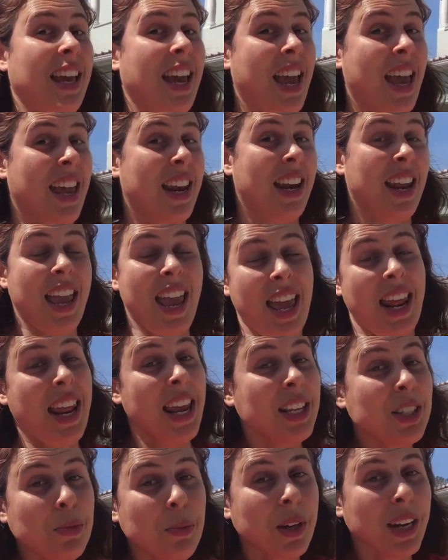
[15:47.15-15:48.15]
And it
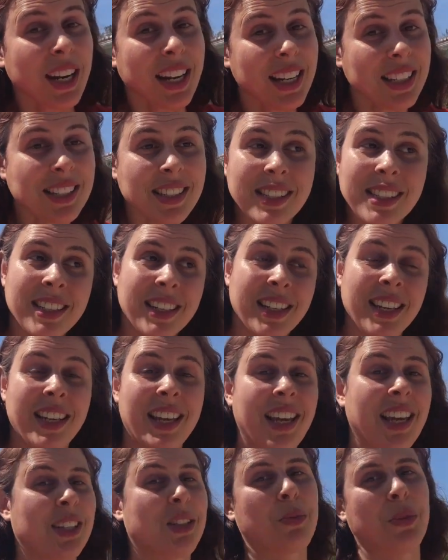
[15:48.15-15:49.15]
is what it is.
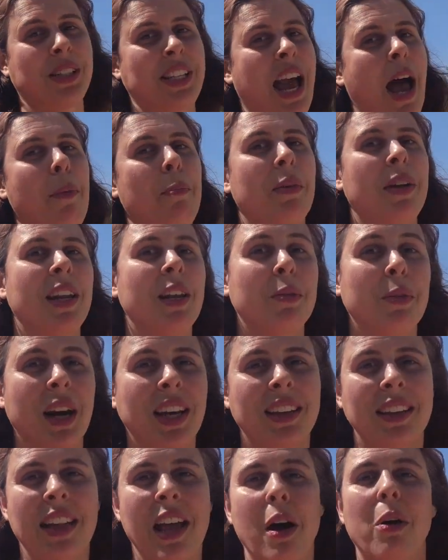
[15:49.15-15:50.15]
It's what's happening
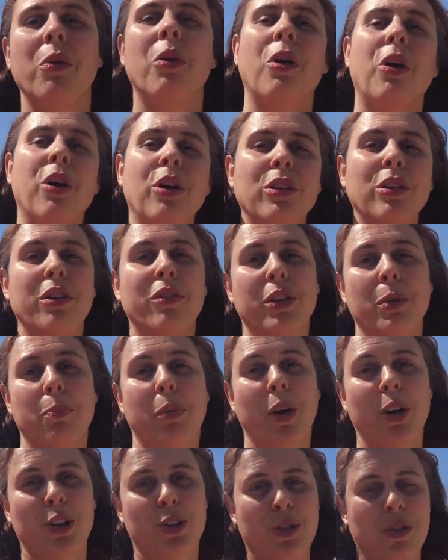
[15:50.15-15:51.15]
right now all over
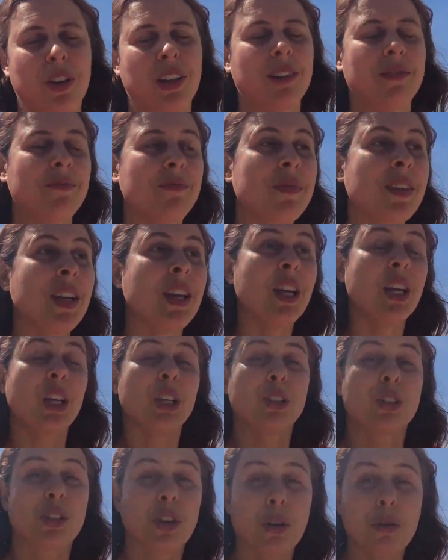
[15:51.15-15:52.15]
Portugal.
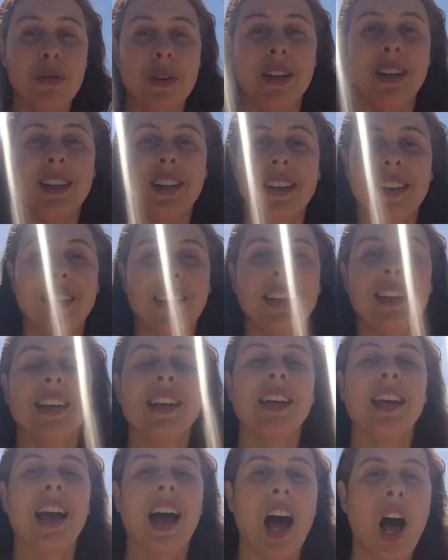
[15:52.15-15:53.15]
So
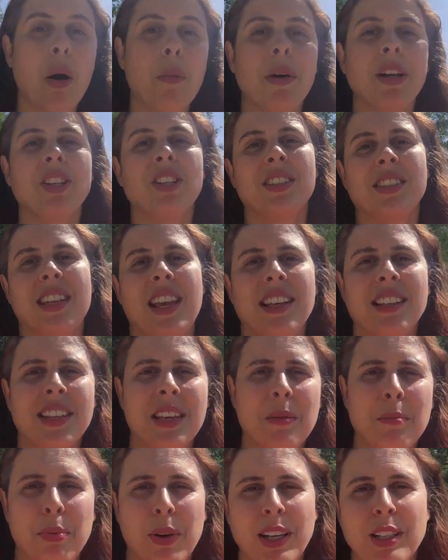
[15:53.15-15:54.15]
how much is the
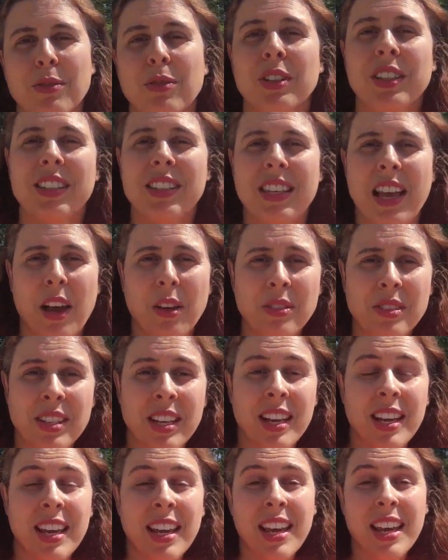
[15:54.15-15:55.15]
asking price for this house?
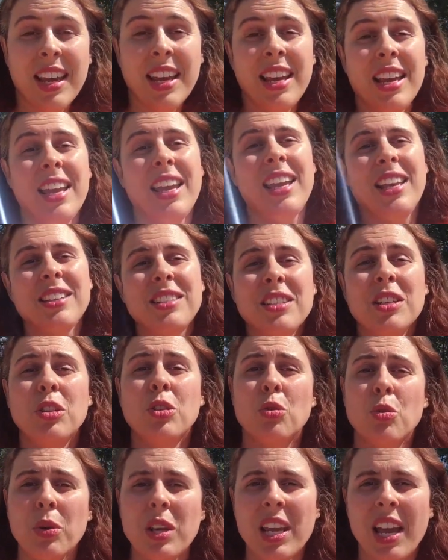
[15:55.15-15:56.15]
Is
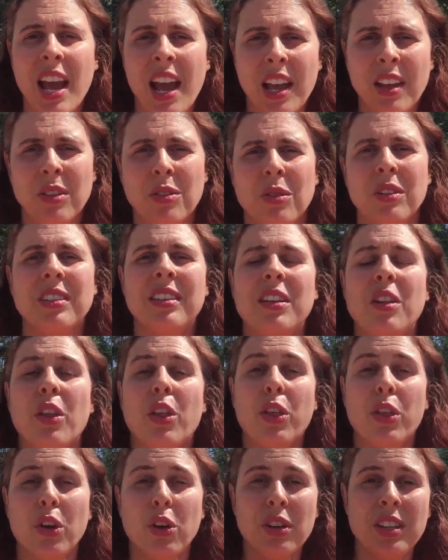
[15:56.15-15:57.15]

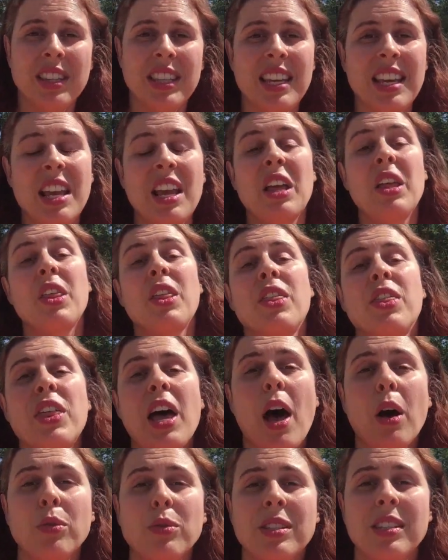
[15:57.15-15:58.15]

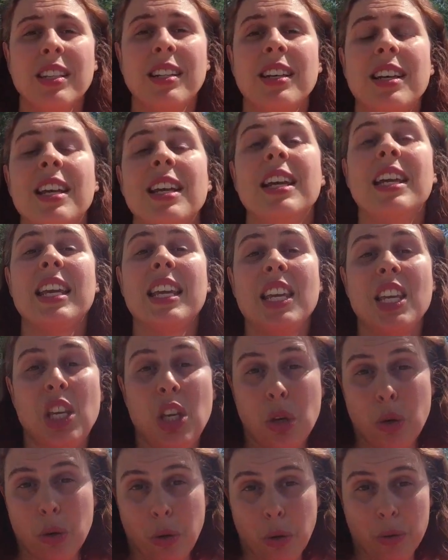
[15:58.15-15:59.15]
330,000
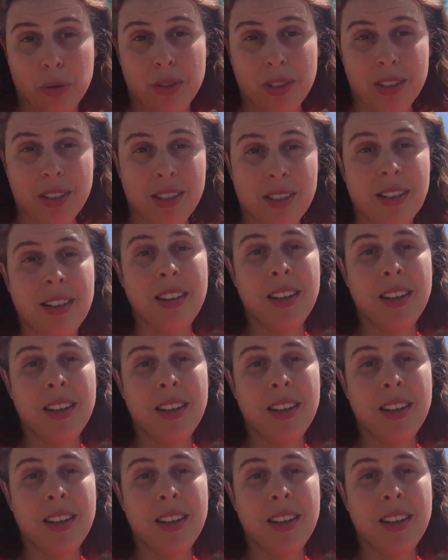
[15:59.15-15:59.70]
euros.